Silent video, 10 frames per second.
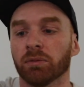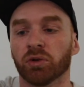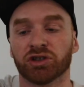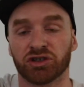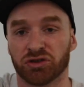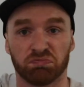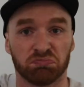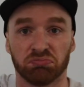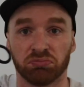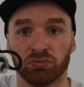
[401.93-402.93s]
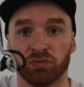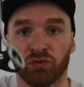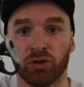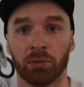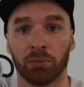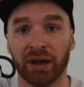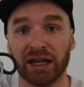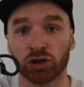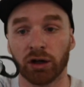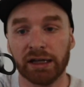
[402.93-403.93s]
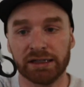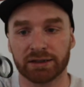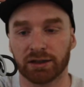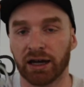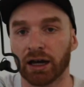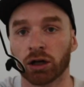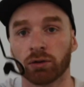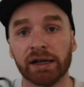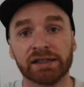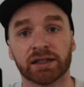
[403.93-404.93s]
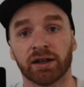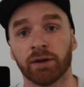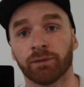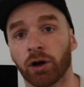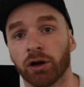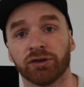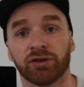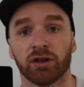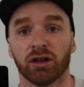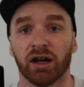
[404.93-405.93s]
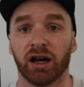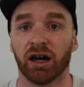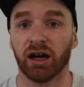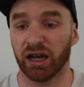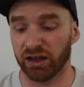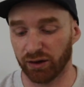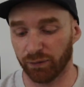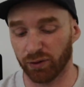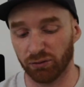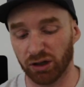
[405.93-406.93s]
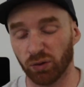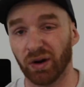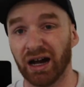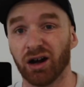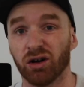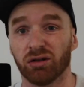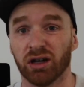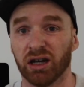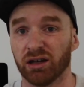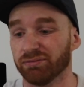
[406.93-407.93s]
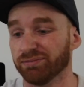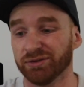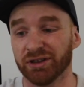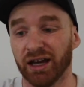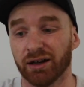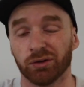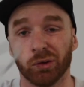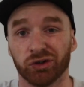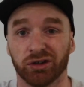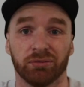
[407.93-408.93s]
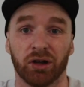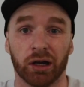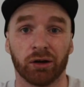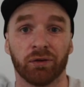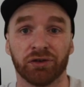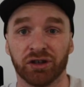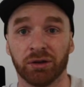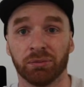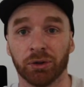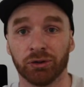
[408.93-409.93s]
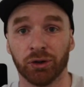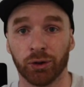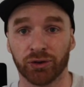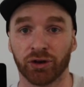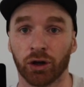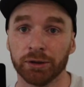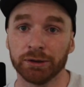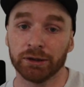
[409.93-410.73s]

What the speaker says: which is from Plantronics. Great set of headphones, and they fit really well, and yeah, awesome. Like obviously Bluetooth, so